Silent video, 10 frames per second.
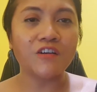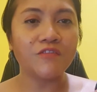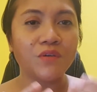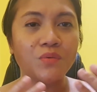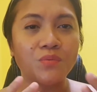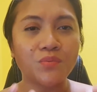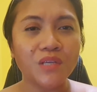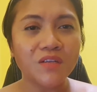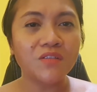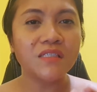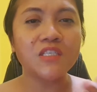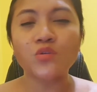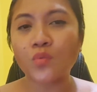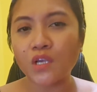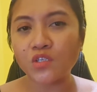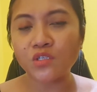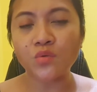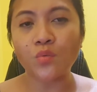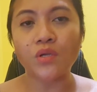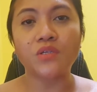of a real
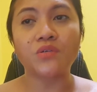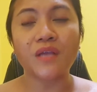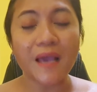situation where your